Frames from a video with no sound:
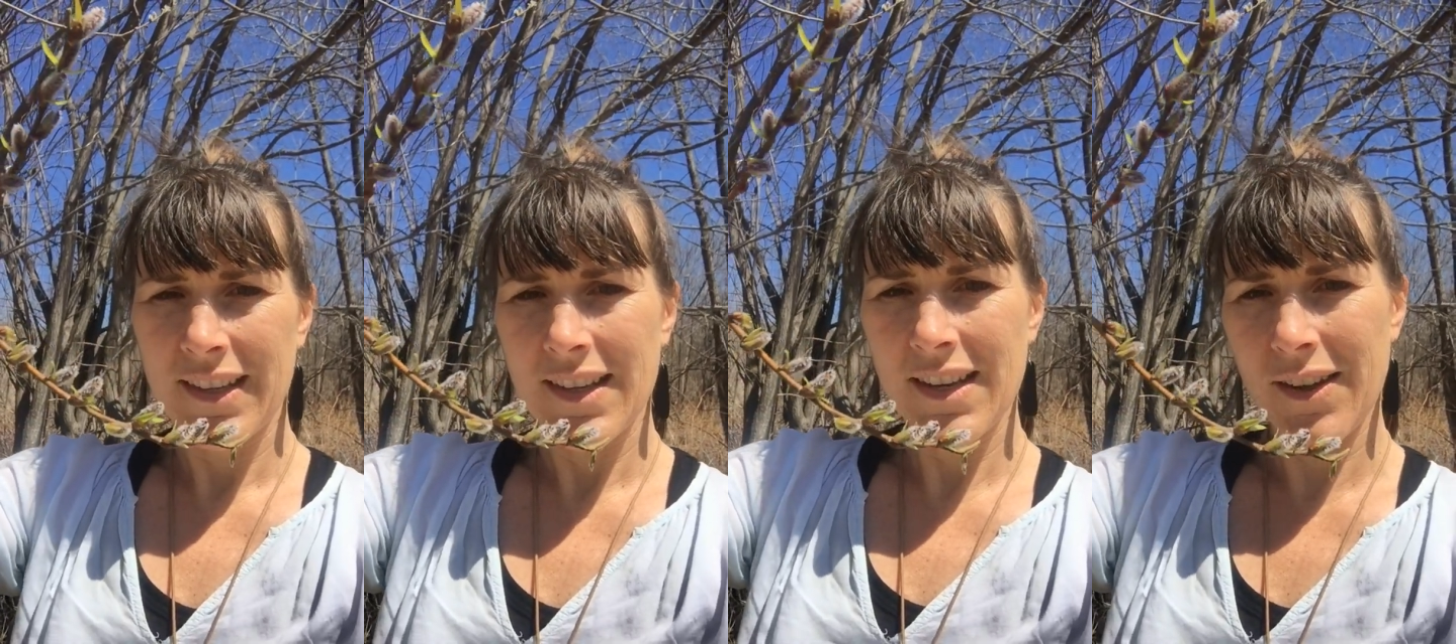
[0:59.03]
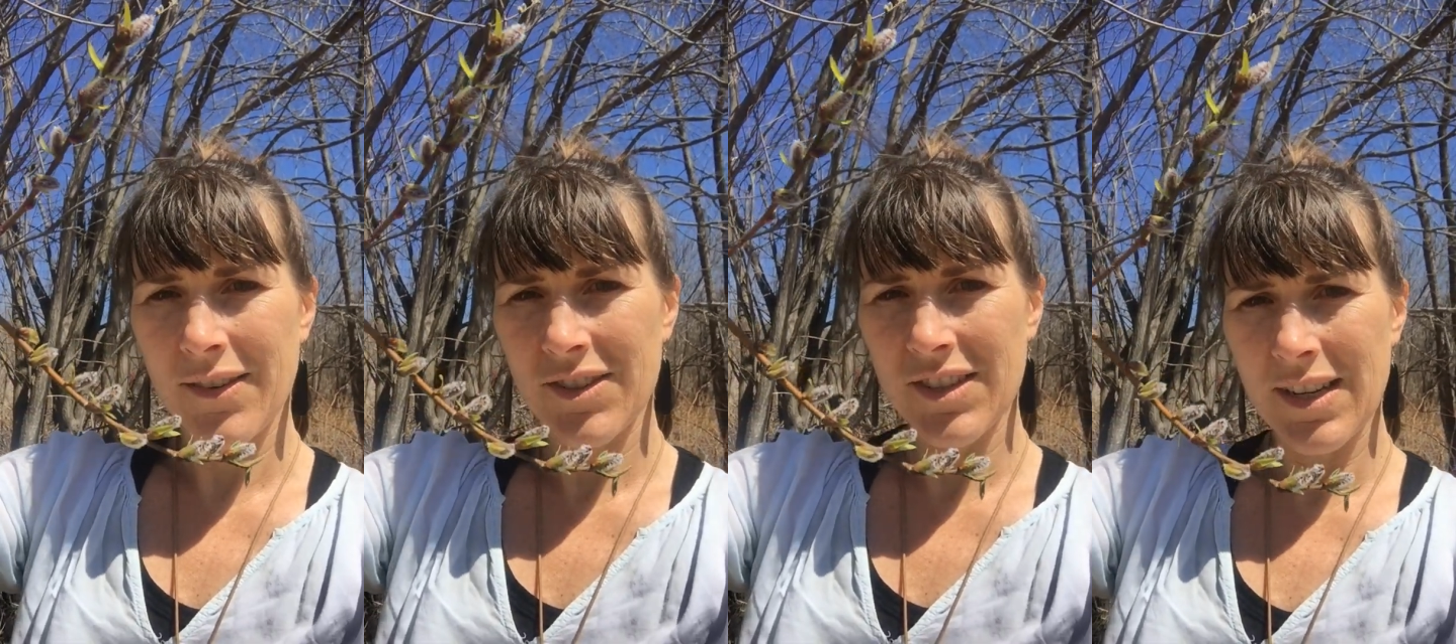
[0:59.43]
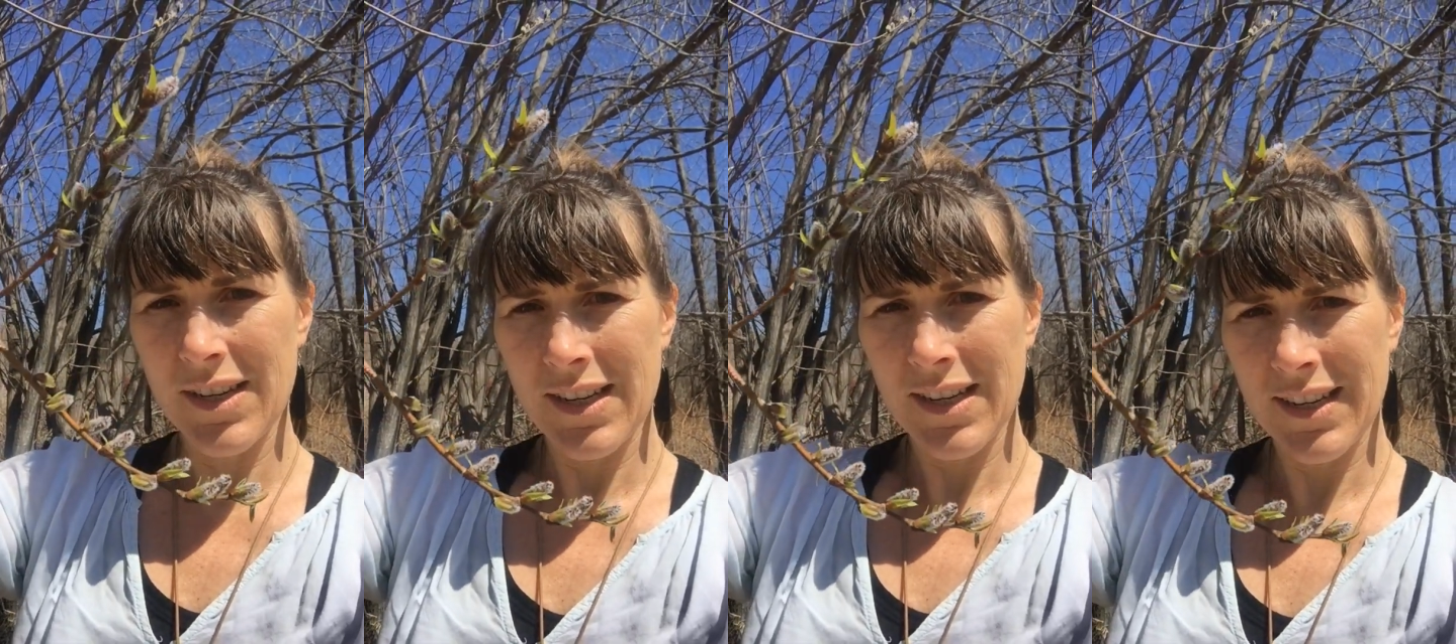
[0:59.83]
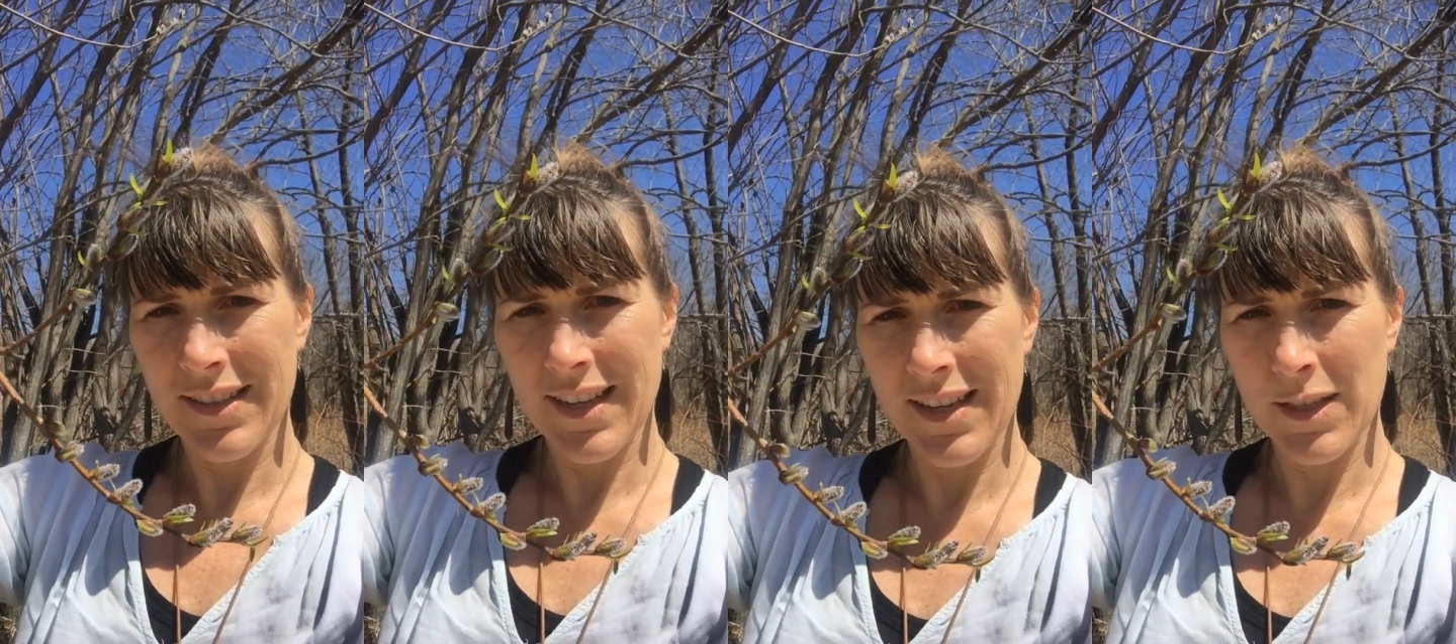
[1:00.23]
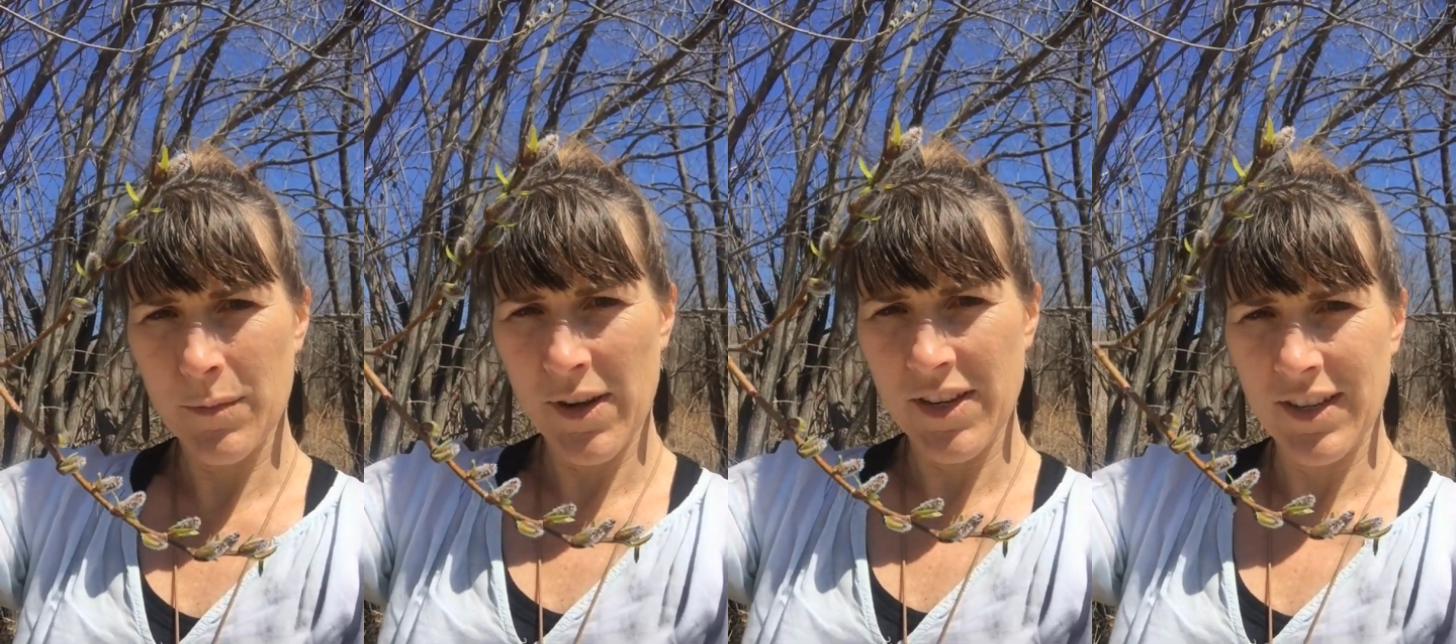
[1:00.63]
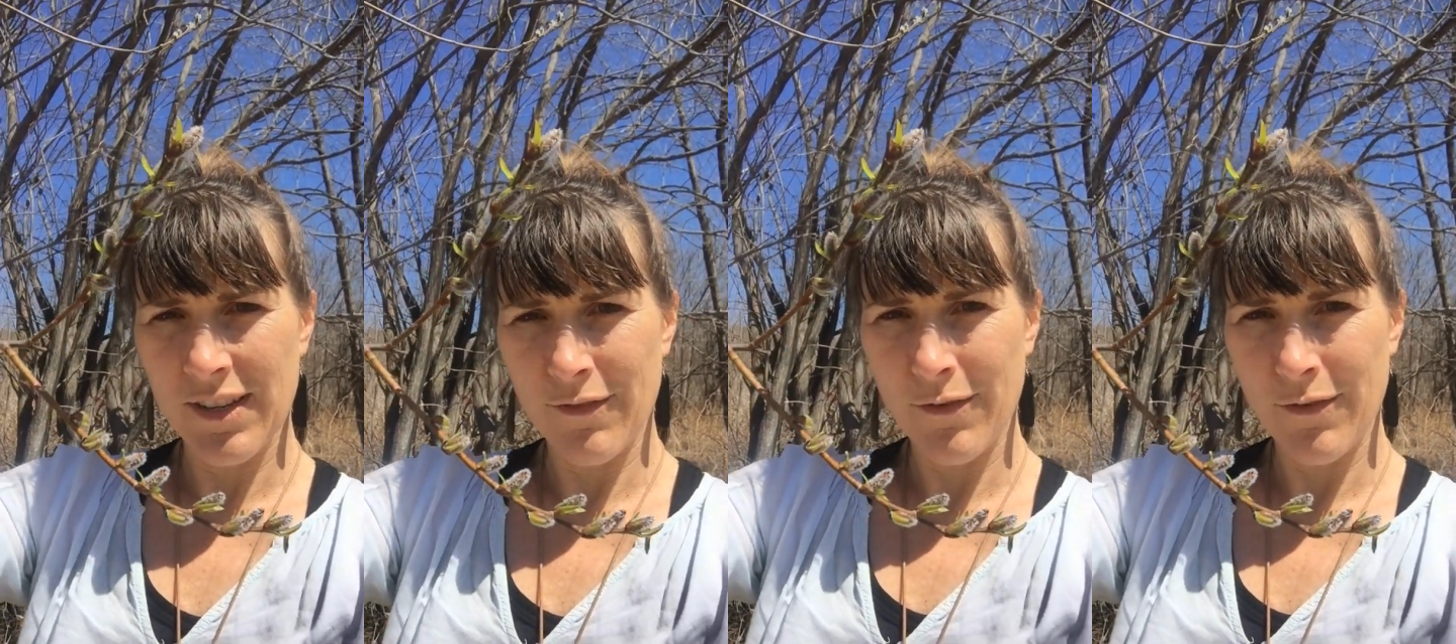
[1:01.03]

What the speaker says: you know, she is the inspiration